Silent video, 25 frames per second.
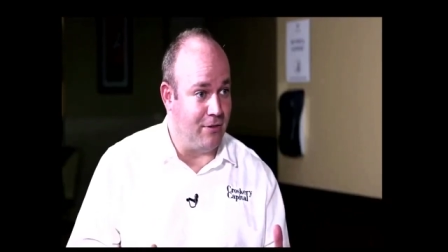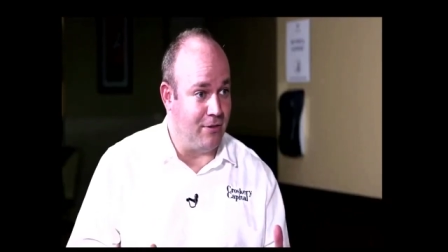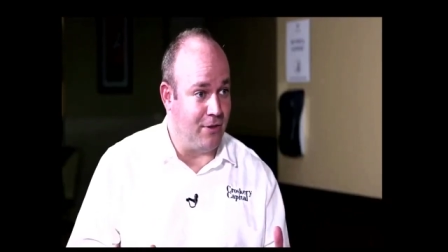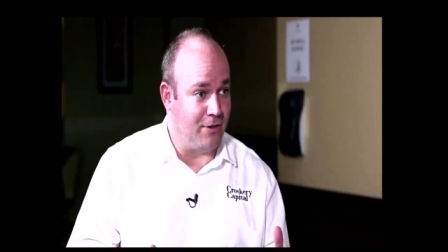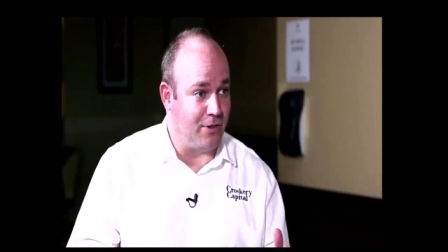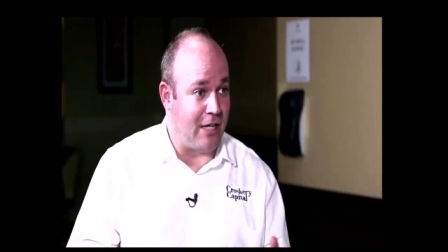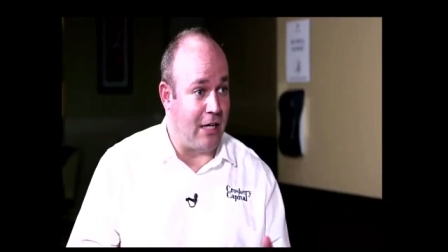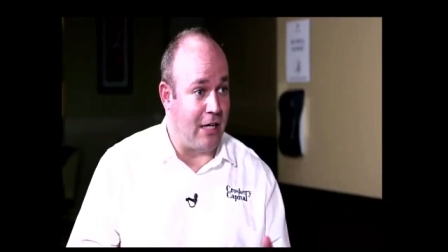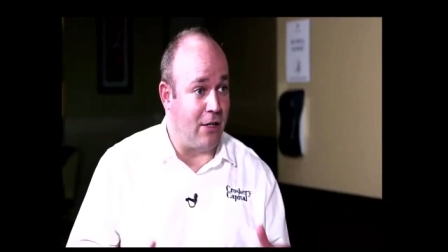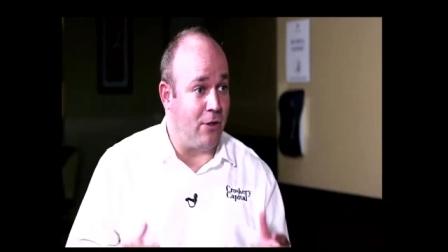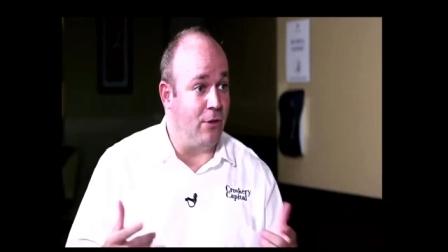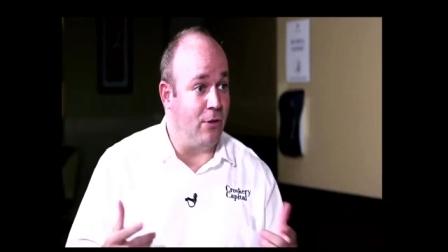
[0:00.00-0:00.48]

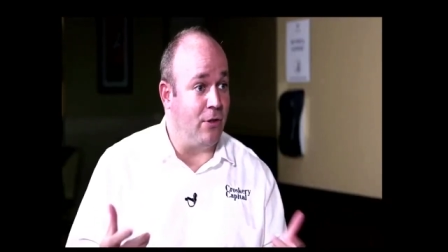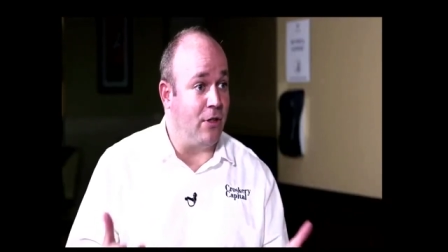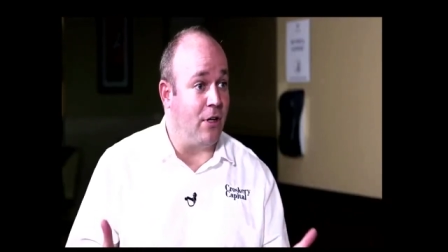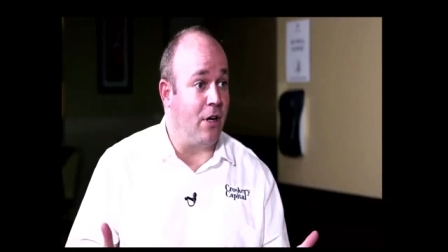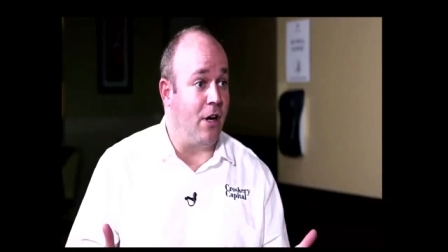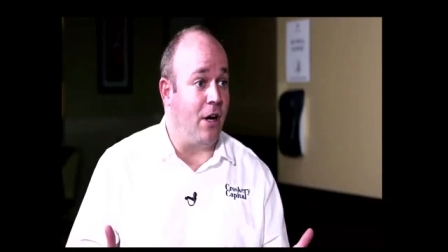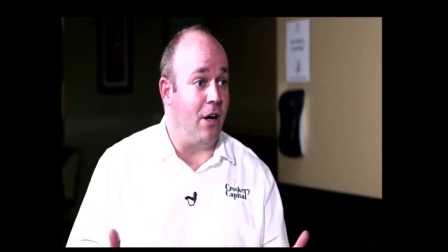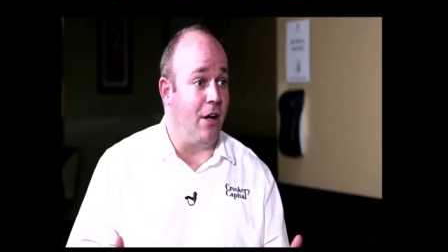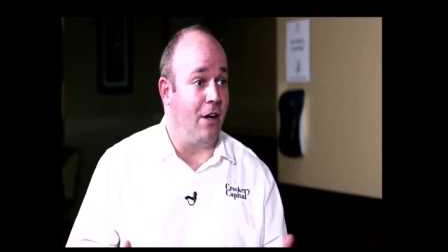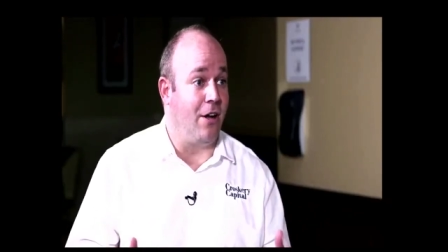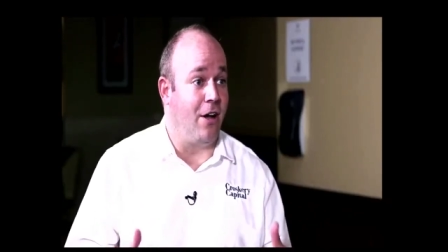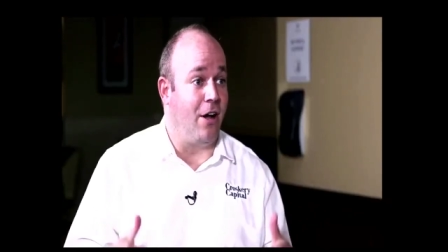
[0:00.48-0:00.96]
so I couldn't
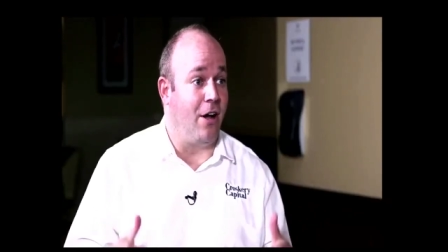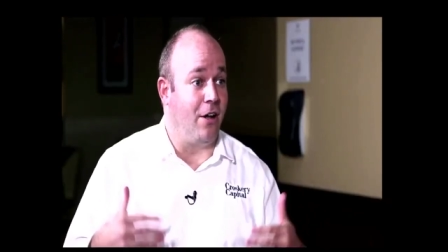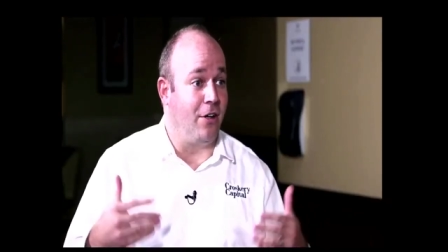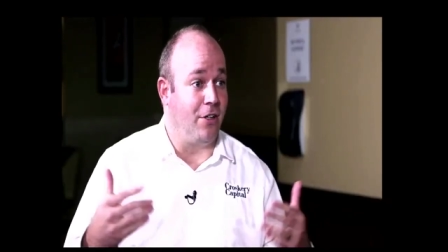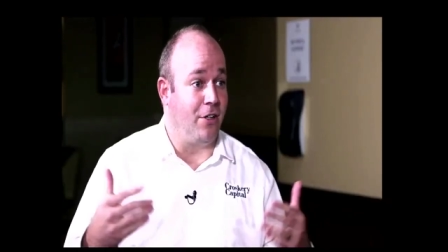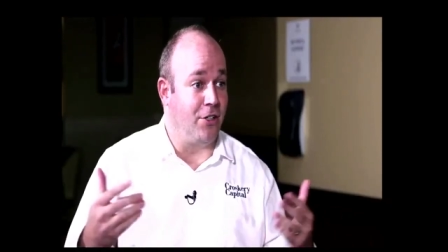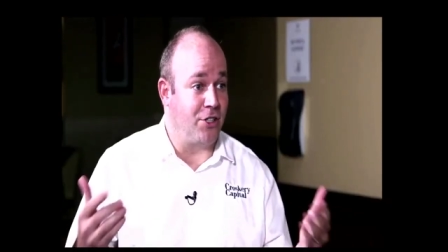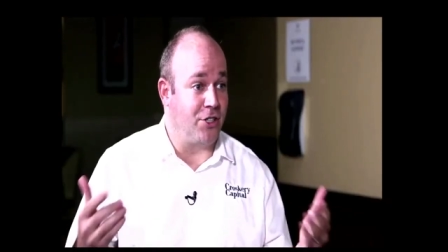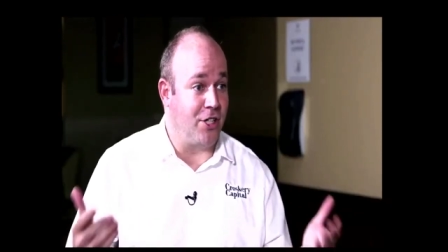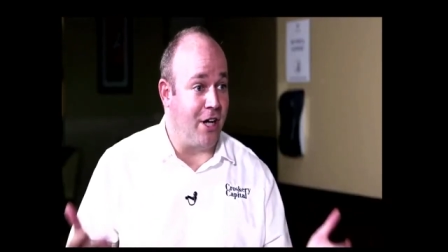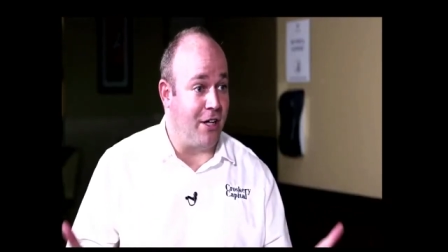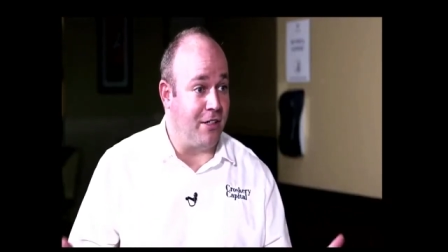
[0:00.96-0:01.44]
call all
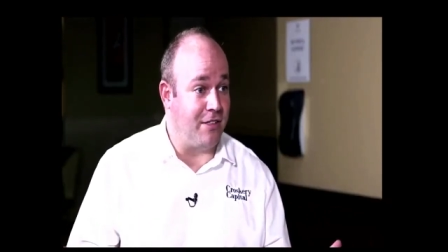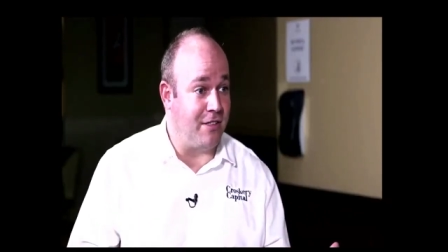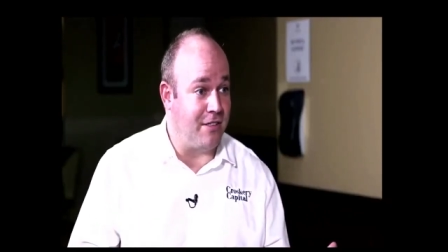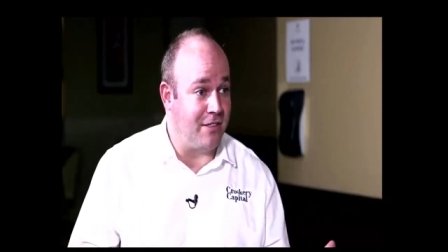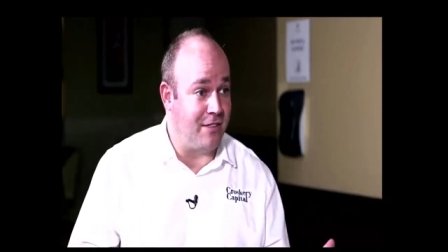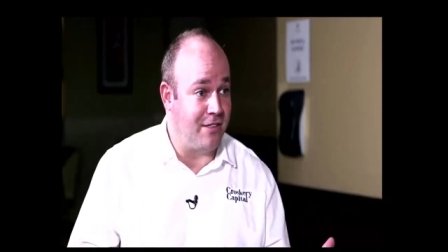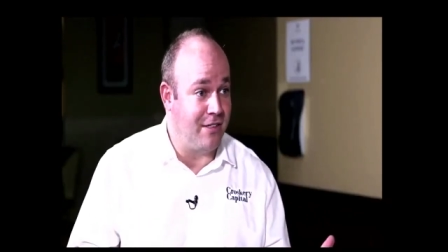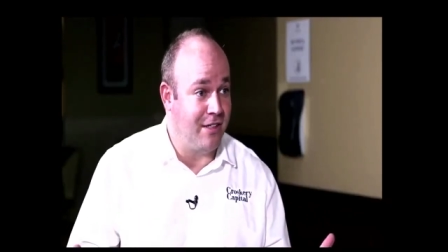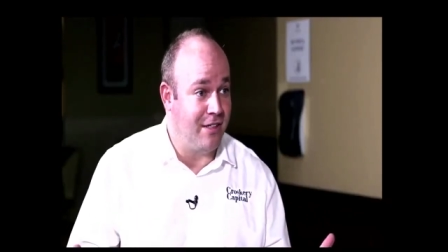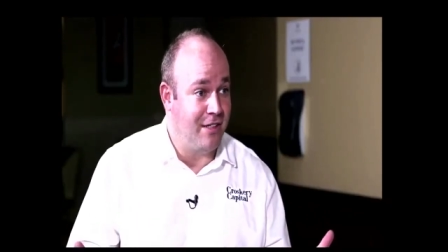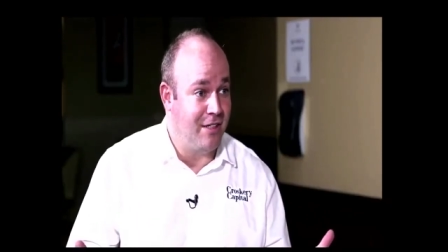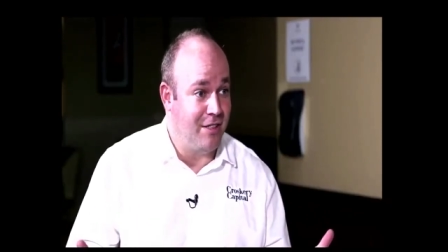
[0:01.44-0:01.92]
the
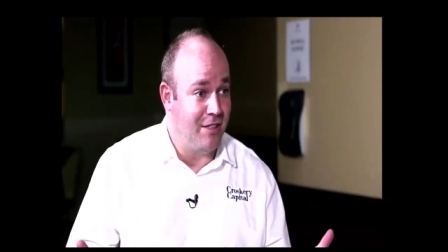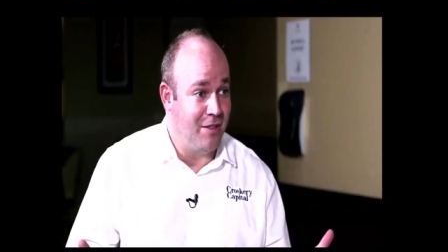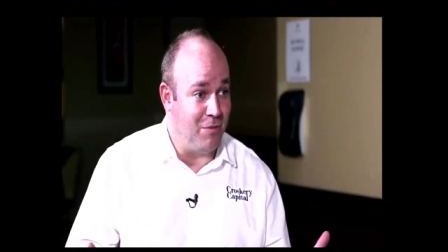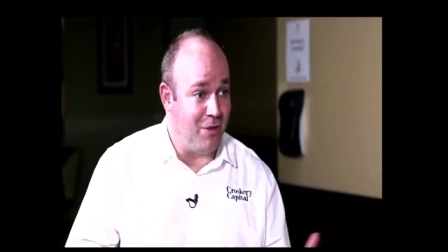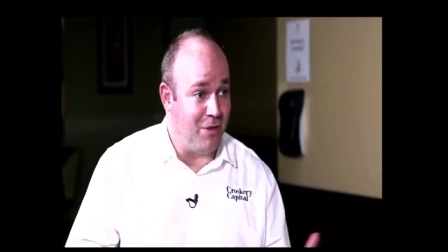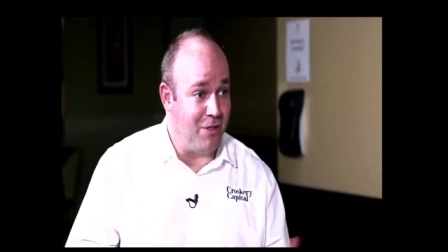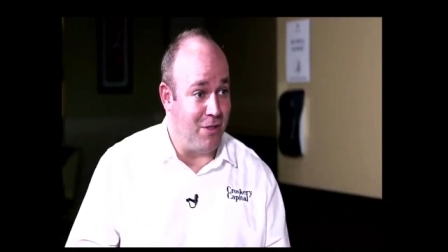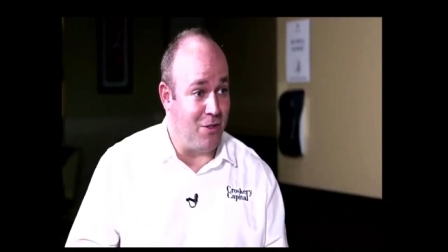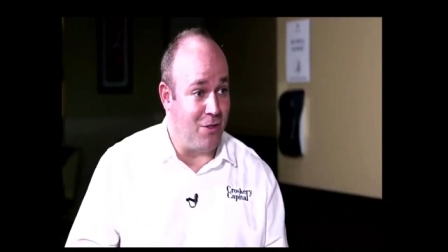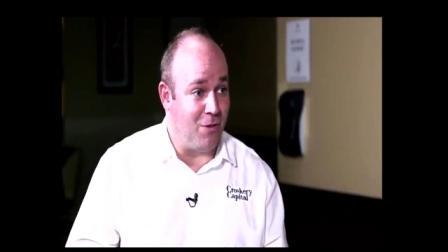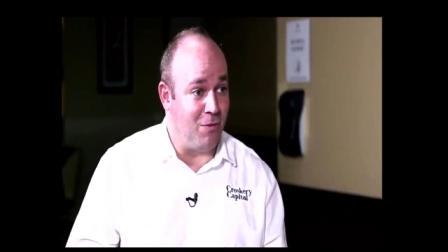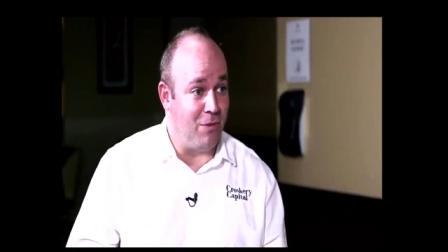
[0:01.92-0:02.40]
shots.
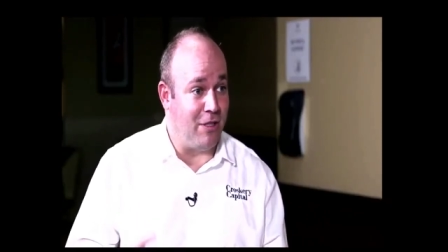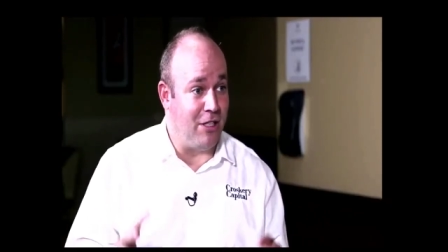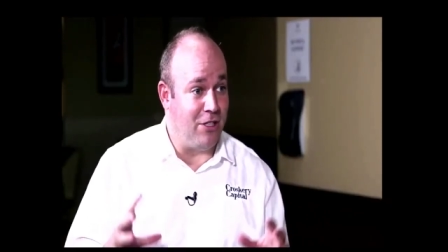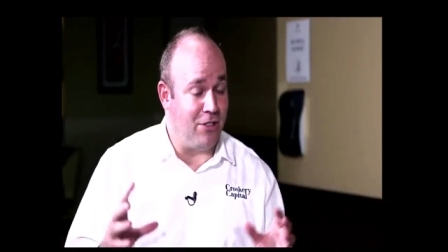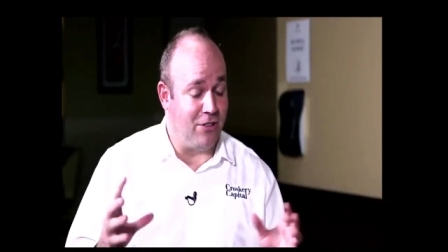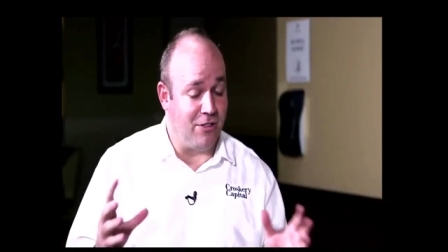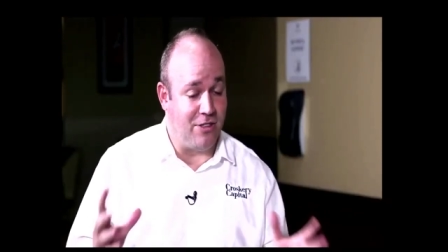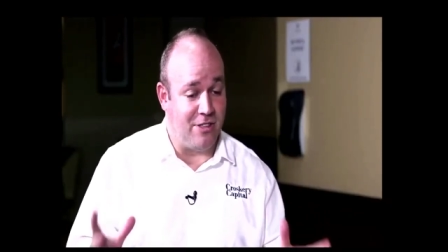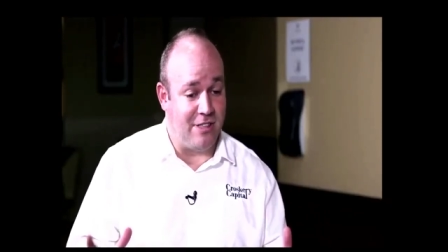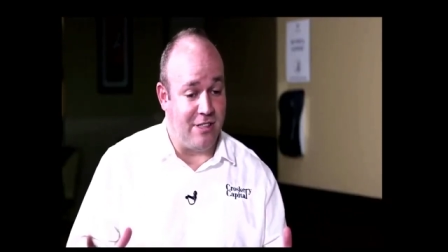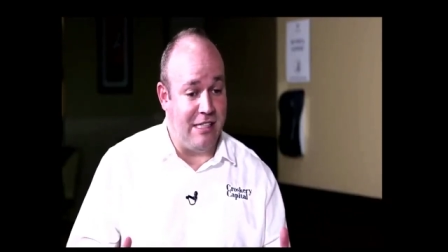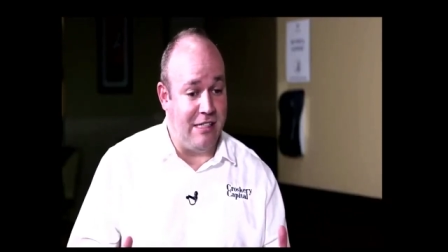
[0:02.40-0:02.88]
But somebody
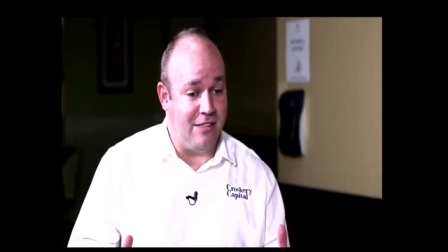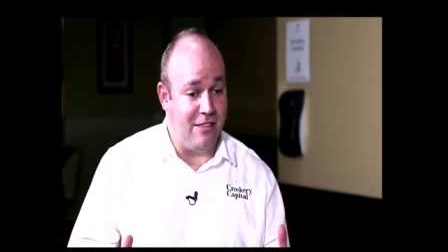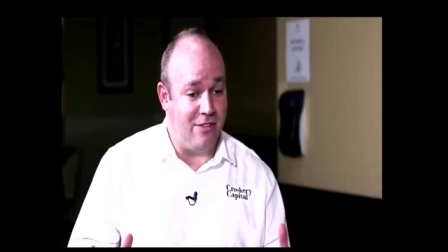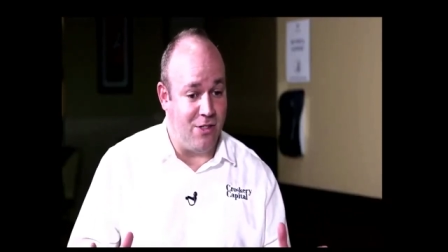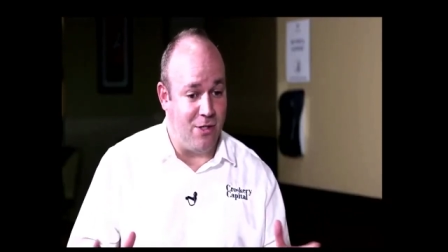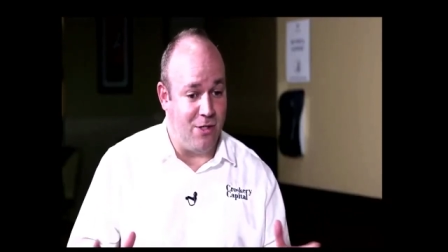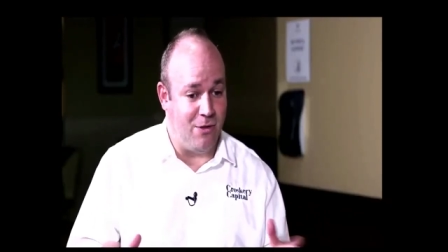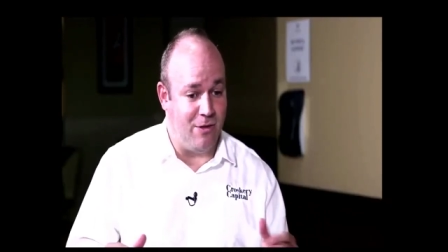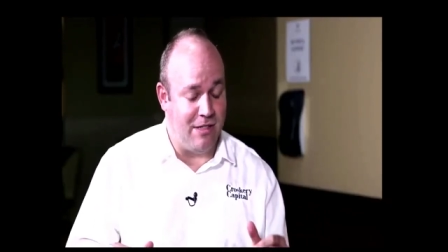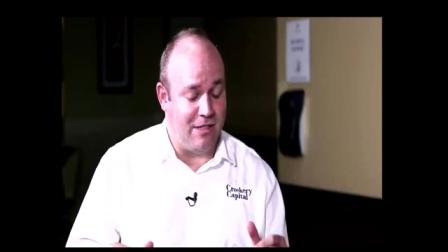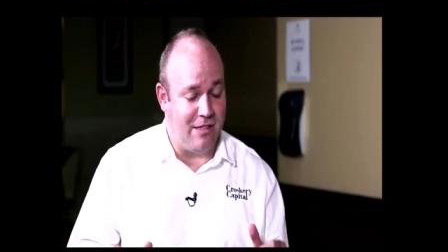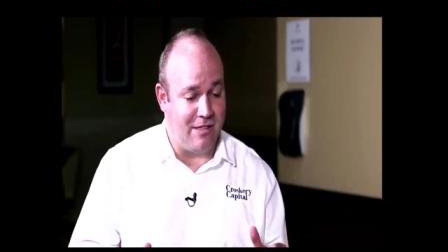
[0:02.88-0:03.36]
just sees
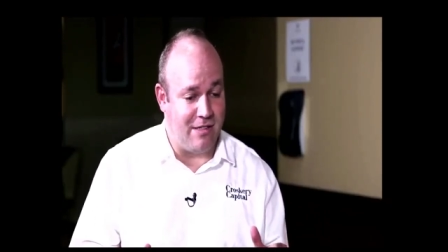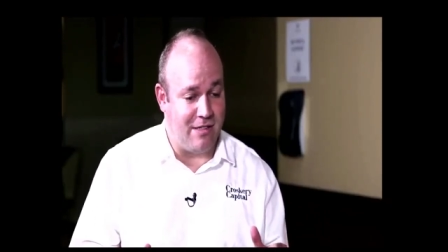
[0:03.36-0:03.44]
you and